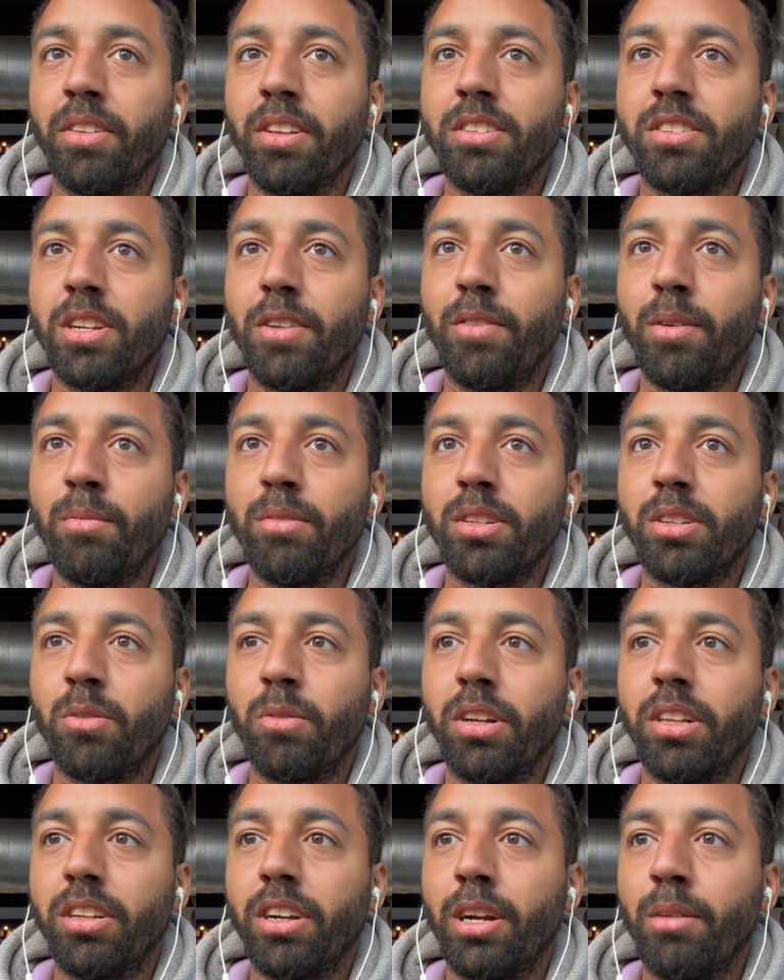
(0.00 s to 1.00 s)
It's November
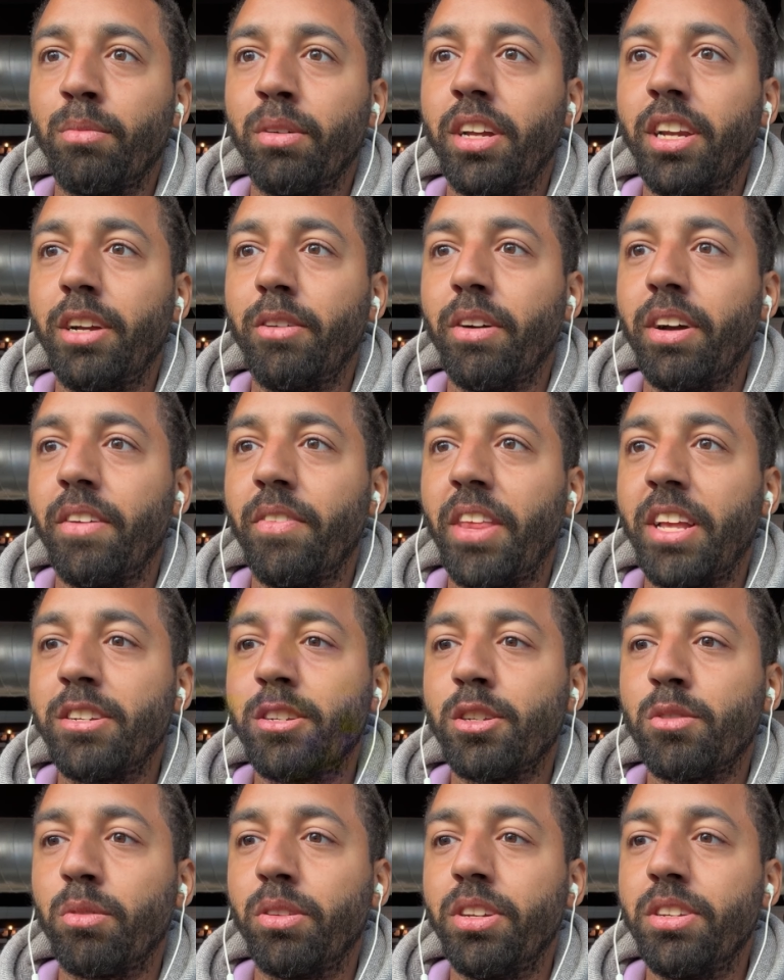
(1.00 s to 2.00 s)
23rd. But anyway, they
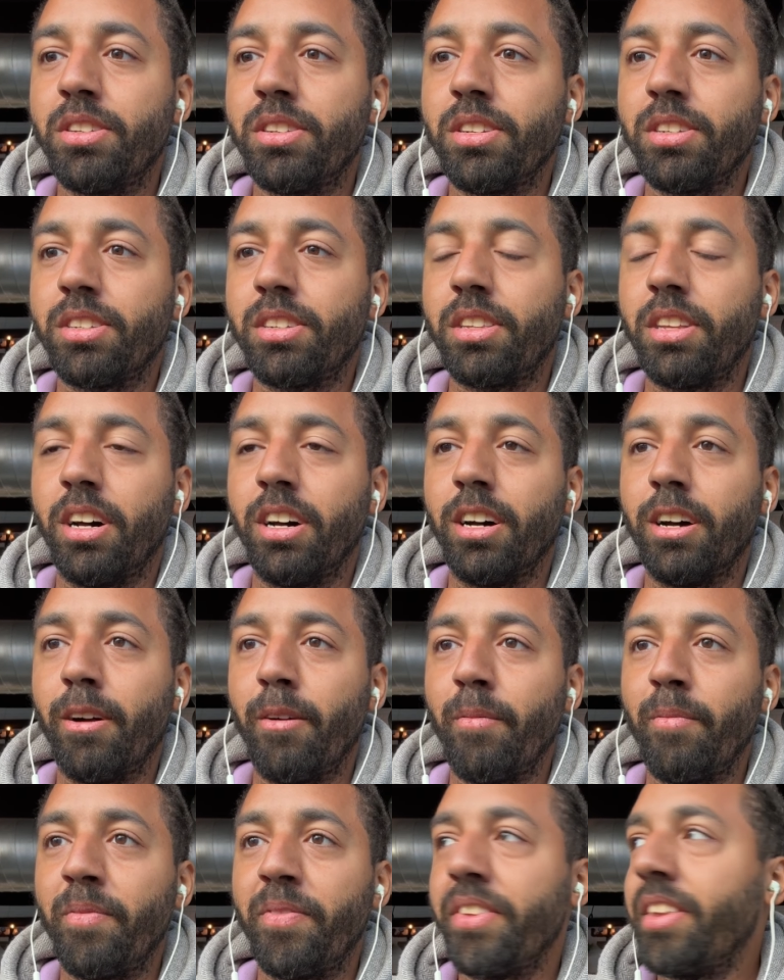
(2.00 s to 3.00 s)
just released this
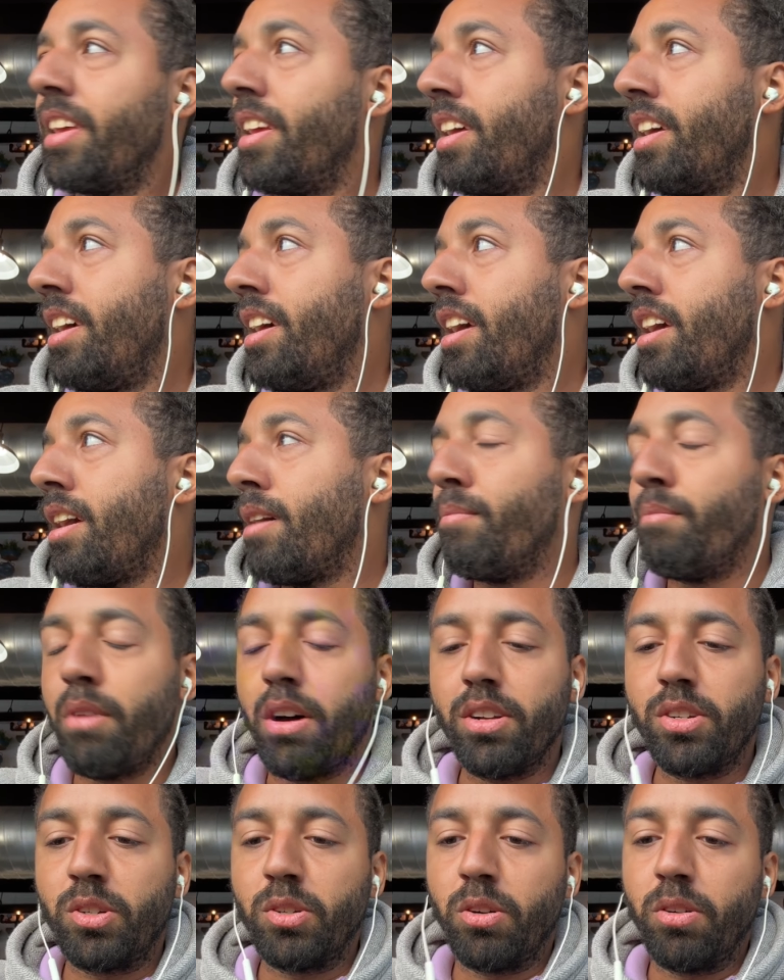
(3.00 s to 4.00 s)

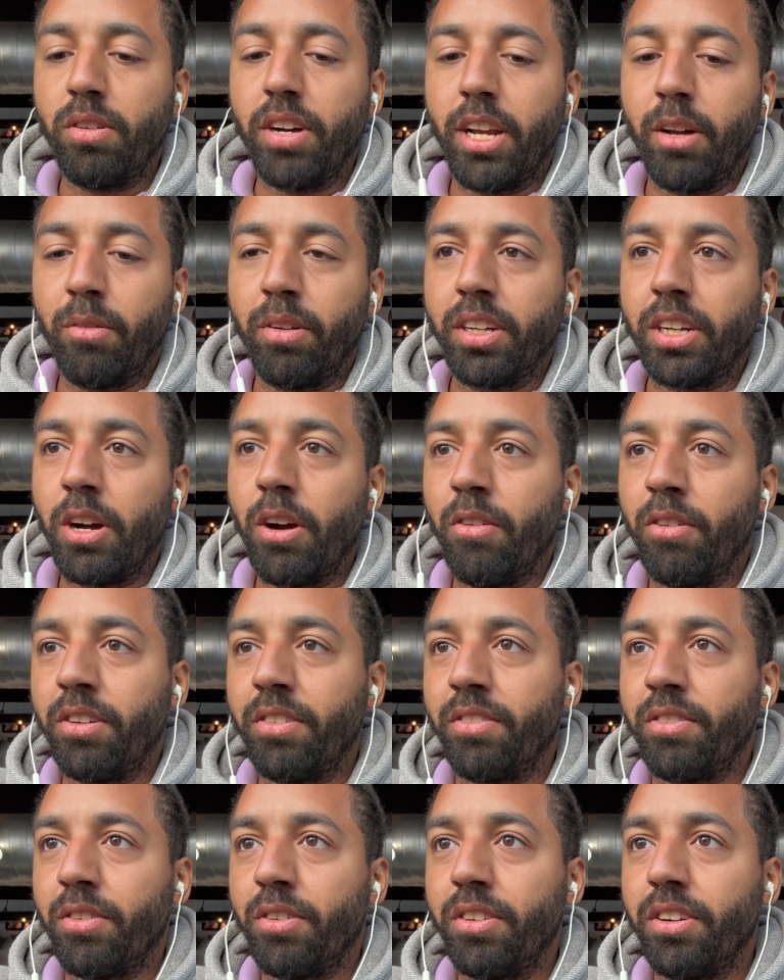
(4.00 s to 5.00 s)
module, and I want to go over
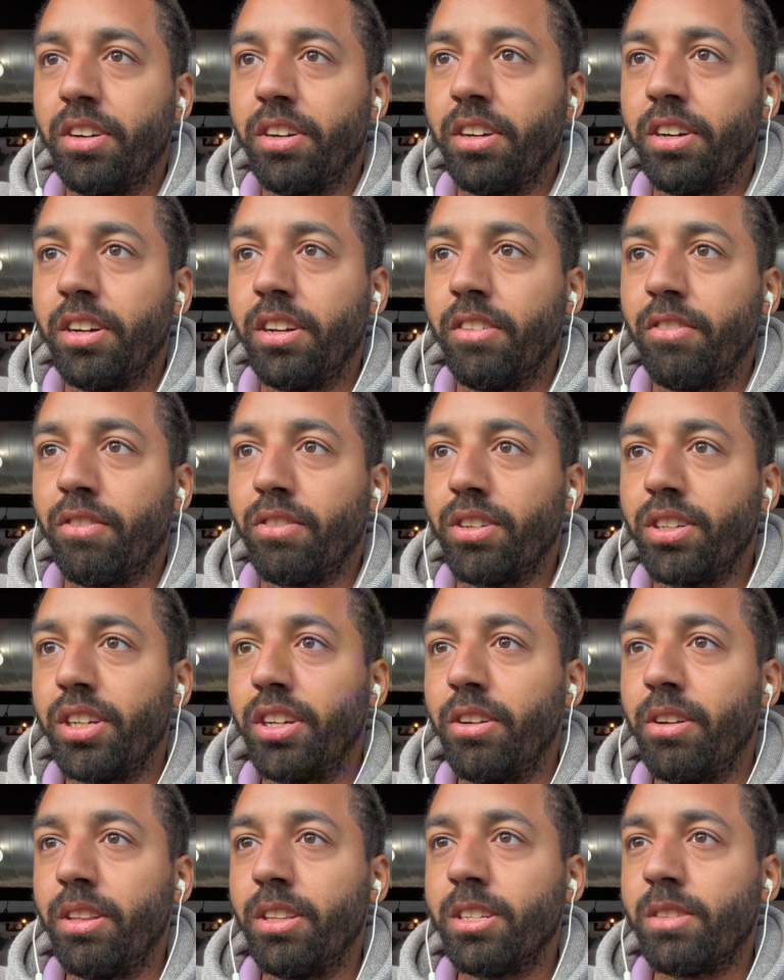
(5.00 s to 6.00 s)
it for
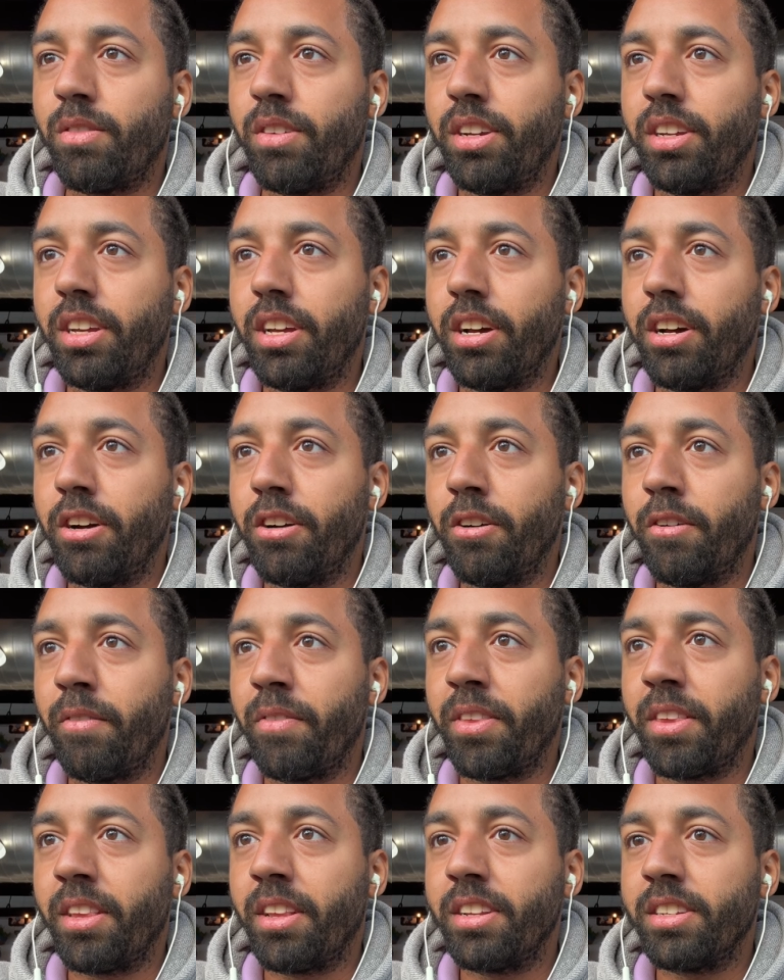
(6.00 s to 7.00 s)
you in this video
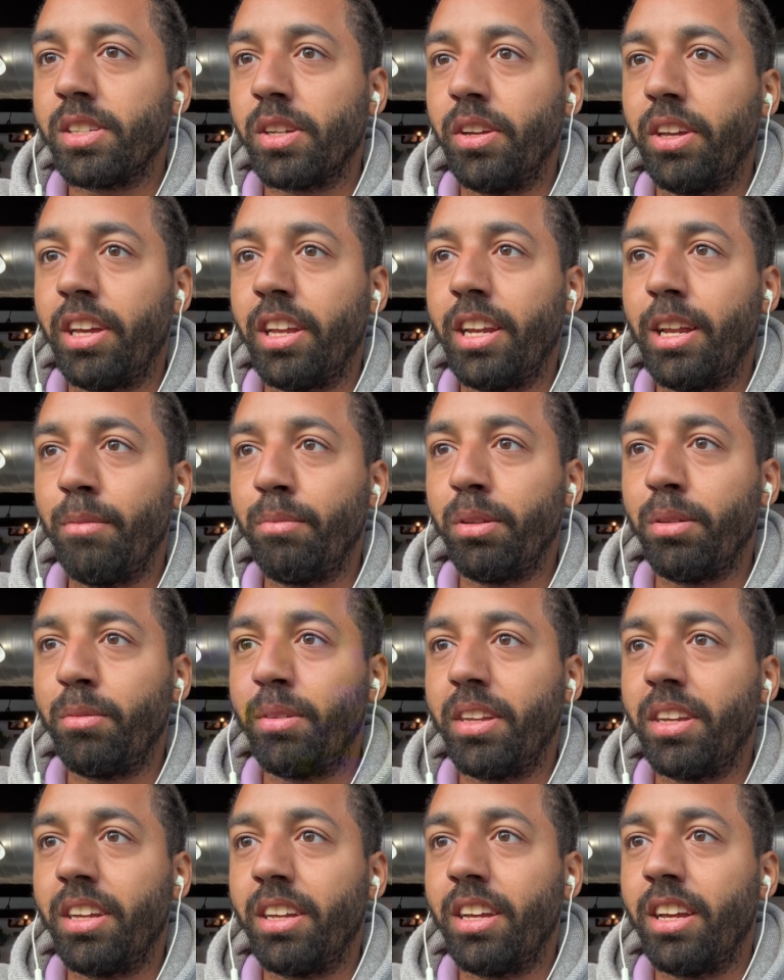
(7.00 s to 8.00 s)
so you can
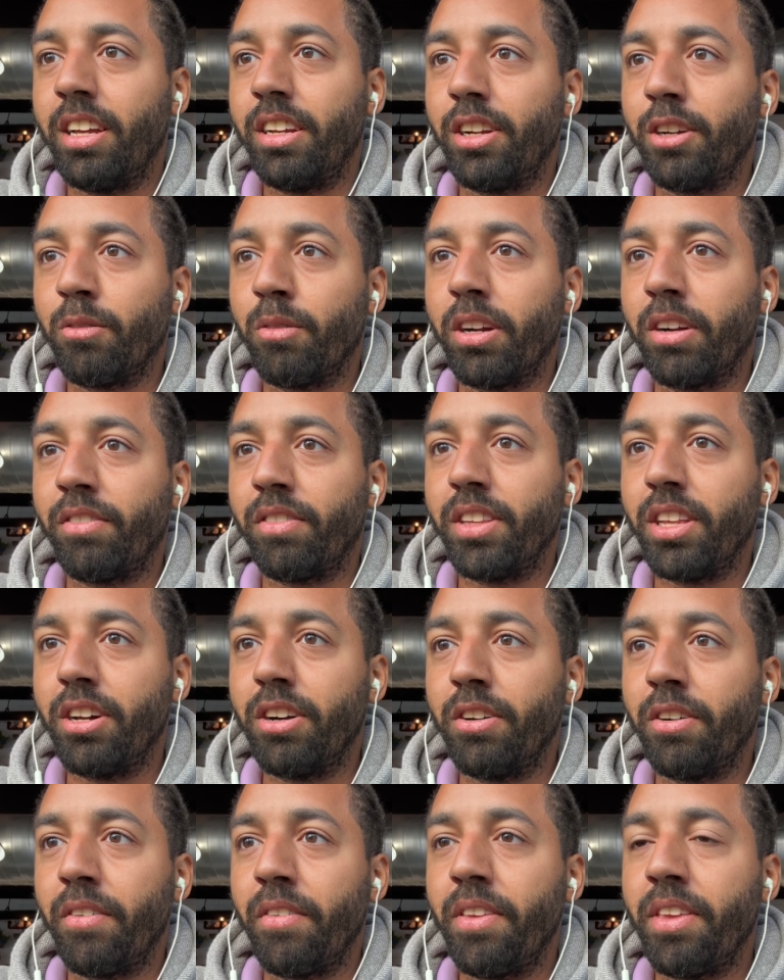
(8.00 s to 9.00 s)
implement it in your
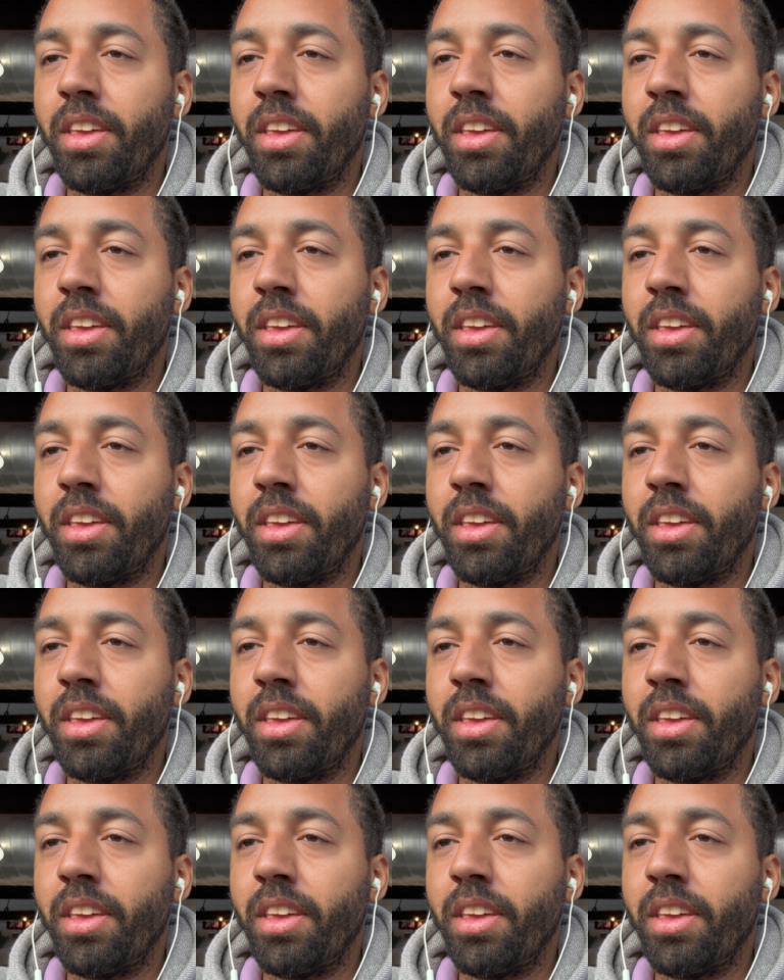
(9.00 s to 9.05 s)
workflow.